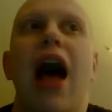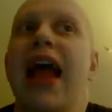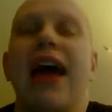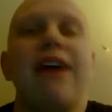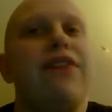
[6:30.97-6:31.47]

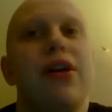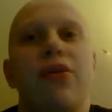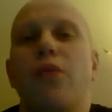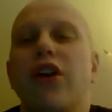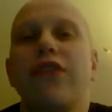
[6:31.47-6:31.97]
I have, you
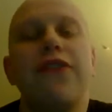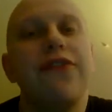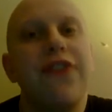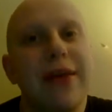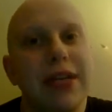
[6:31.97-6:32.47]
know, wonderful
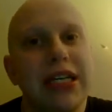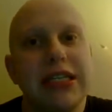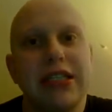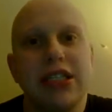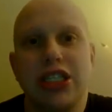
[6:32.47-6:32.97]

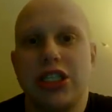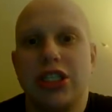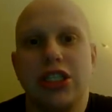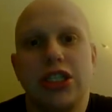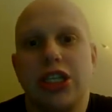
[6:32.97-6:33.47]
family,
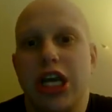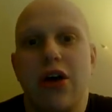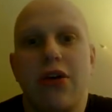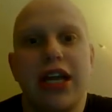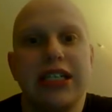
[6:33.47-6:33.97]
you
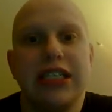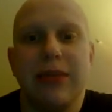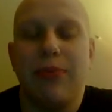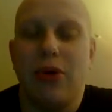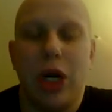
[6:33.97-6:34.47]
know, that is
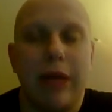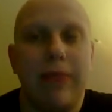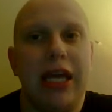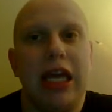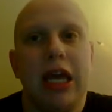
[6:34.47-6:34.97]

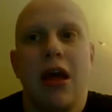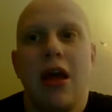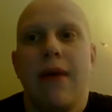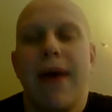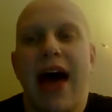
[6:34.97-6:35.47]
supporting me
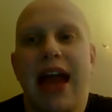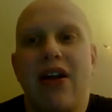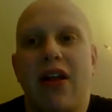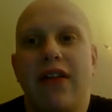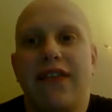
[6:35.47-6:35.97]

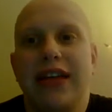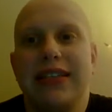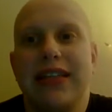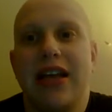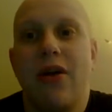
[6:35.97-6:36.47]
behind all of
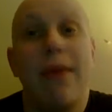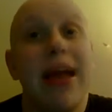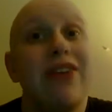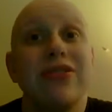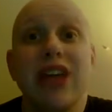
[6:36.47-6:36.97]
this. You know,
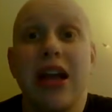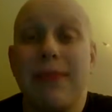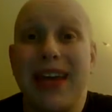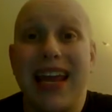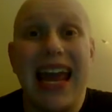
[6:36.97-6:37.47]
Michael's going
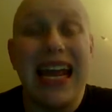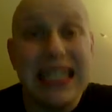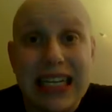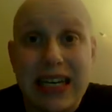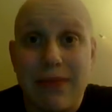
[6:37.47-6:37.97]
to be
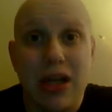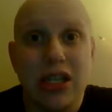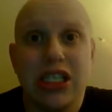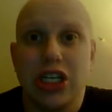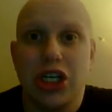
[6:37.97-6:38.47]
18
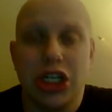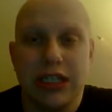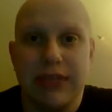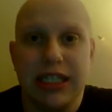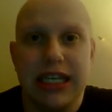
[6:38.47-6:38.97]
months on
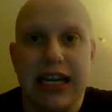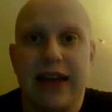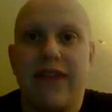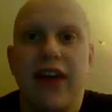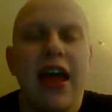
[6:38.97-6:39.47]
Christmas
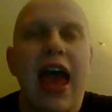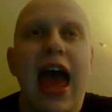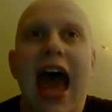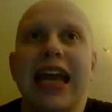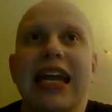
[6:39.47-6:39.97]
Eve,
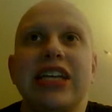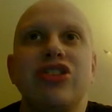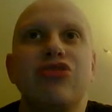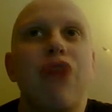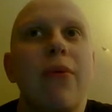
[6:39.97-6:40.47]
and
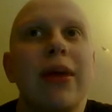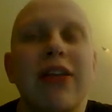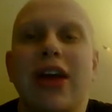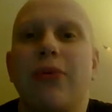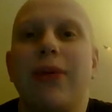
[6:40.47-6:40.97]
he's growing
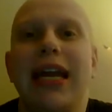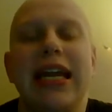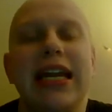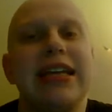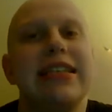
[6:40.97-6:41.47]
like a
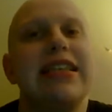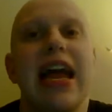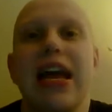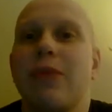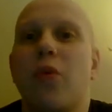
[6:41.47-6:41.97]
weed. He's
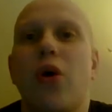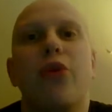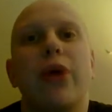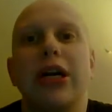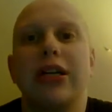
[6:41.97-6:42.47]
saying
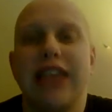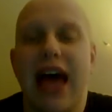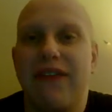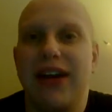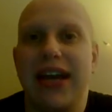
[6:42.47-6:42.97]
more words
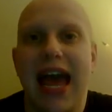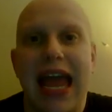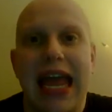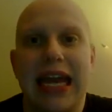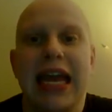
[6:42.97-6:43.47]
every
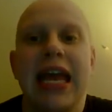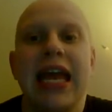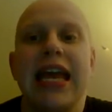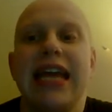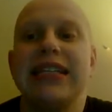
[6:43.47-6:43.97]
day, and
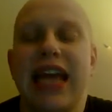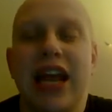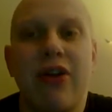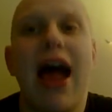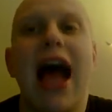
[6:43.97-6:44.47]
he's
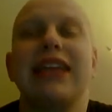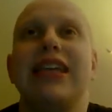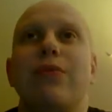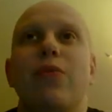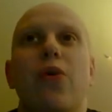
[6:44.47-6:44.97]

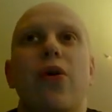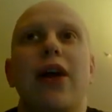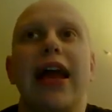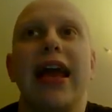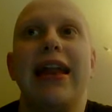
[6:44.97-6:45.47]
interacting more.
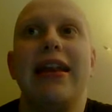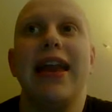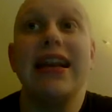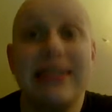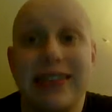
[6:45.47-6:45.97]
And
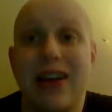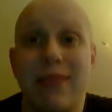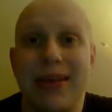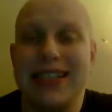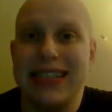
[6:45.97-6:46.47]
Nick's going
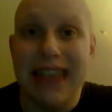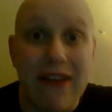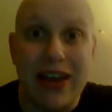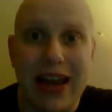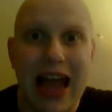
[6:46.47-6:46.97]
to be
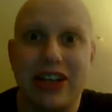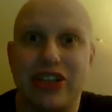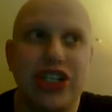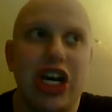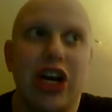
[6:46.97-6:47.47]
seven
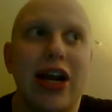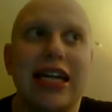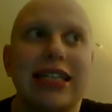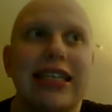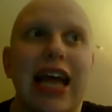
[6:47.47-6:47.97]
next year,
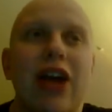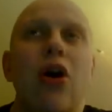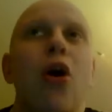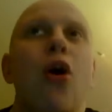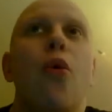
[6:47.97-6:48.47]
and it's like,
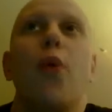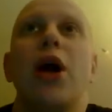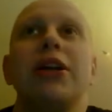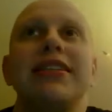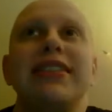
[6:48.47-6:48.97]

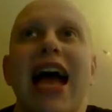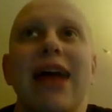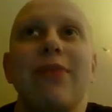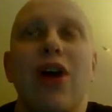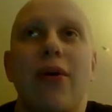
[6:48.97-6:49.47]
where does
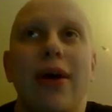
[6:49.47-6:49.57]
time go?